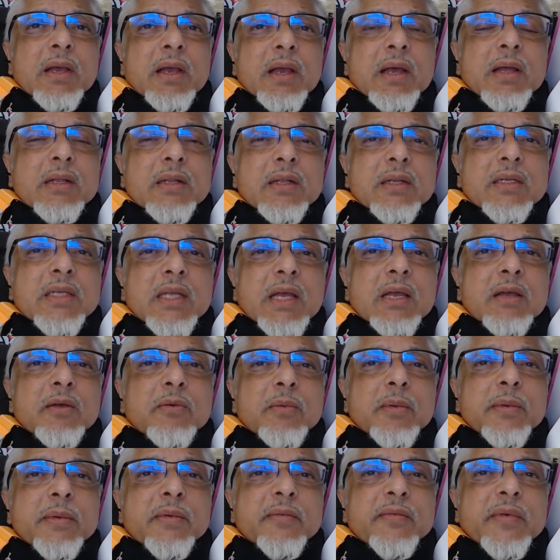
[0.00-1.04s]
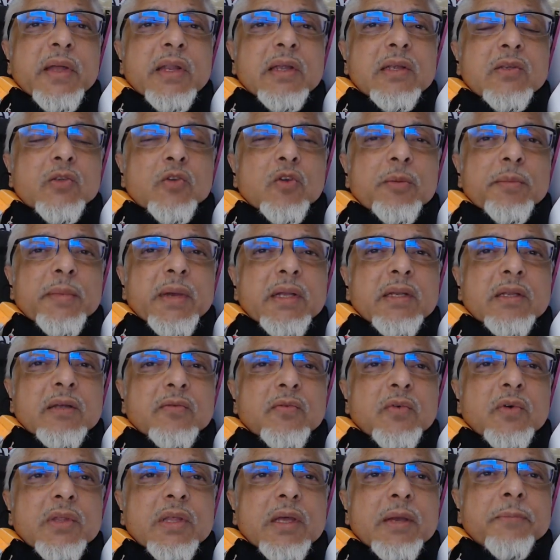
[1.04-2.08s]
and the day will be very traumatic
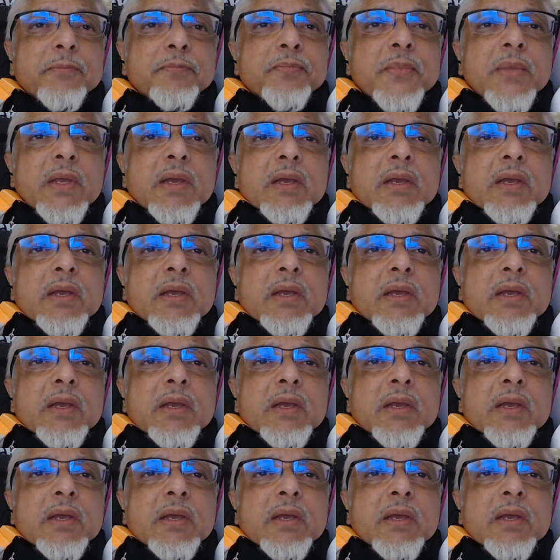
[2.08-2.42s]
for them.